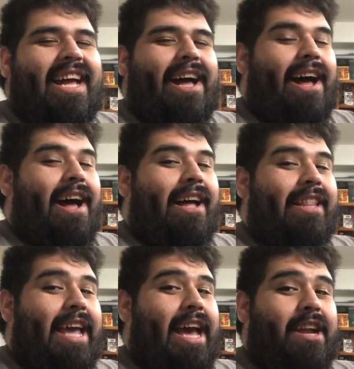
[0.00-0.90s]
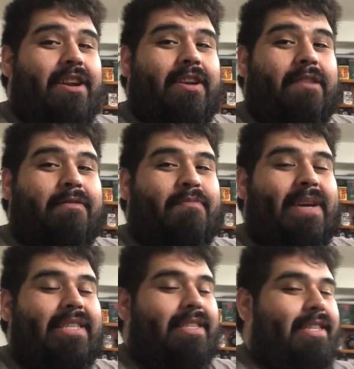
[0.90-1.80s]
Uh, they had a, it was
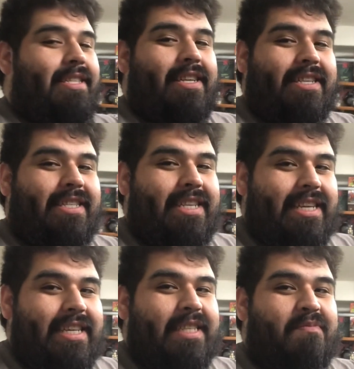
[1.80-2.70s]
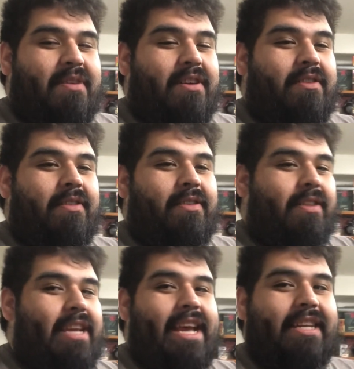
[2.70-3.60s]
basically a Chuck E. Cheese, but
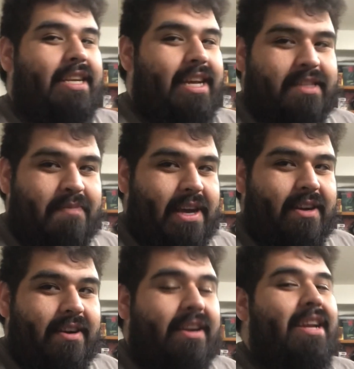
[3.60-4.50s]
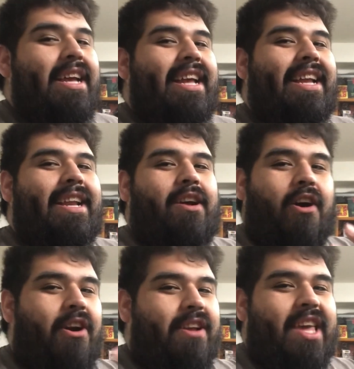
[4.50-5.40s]
10 times better.
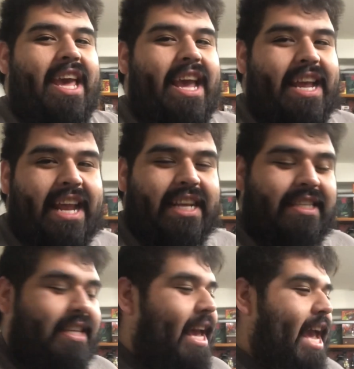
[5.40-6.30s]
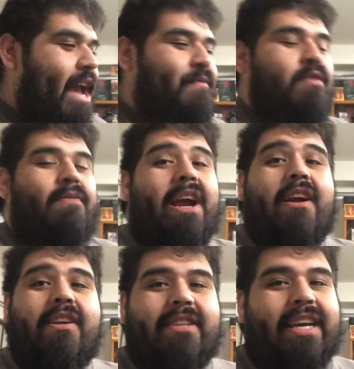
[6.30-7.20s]
Arcade is
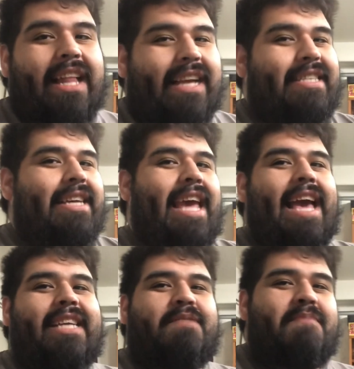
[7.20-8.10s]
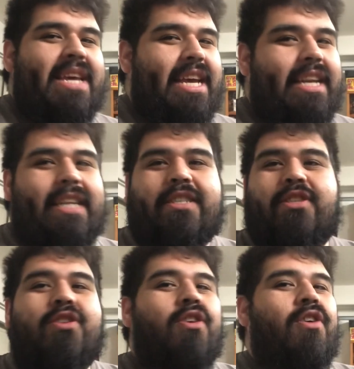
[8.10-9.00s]
everywhere, the classic X Men, Ninja
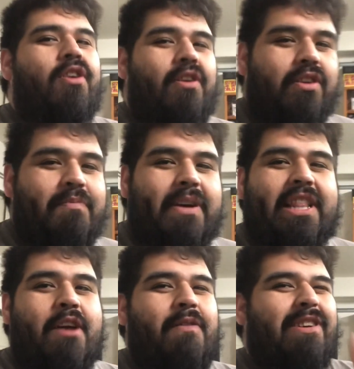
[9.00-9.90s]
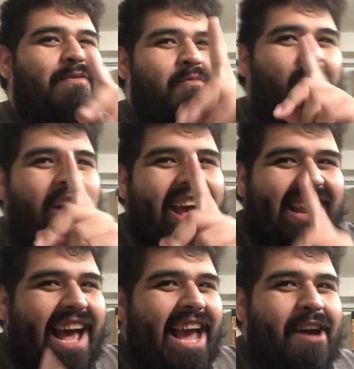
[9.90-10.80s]
Turtles, but there was one
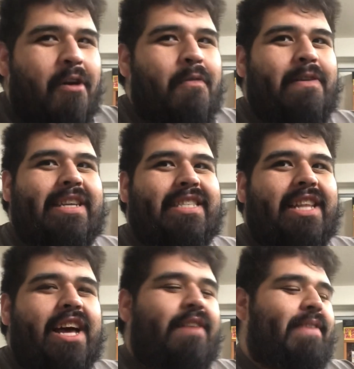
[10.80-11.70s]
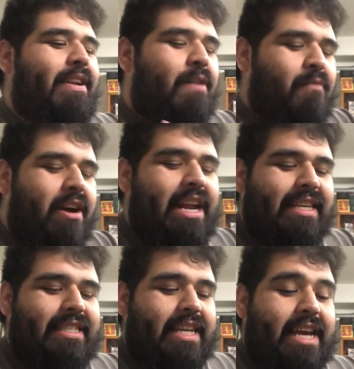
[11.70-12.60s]
I always loved, and the one I
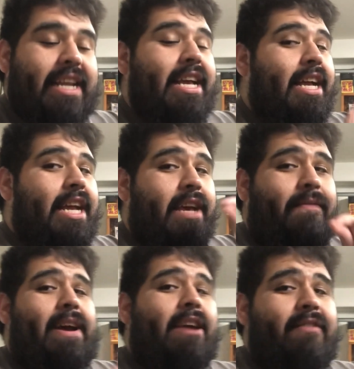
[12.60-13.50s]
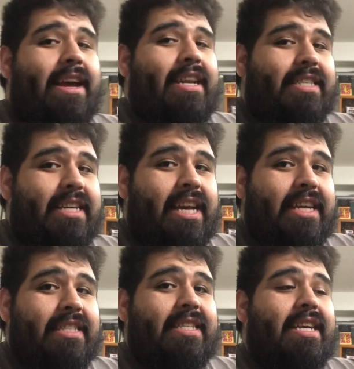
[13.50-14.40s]
said, if I ever had a
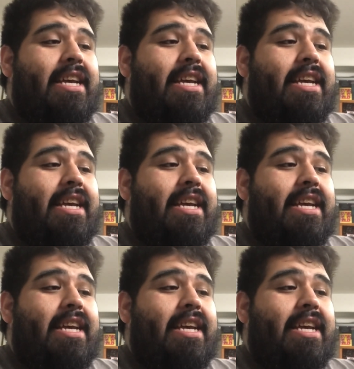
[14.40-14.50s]
chance,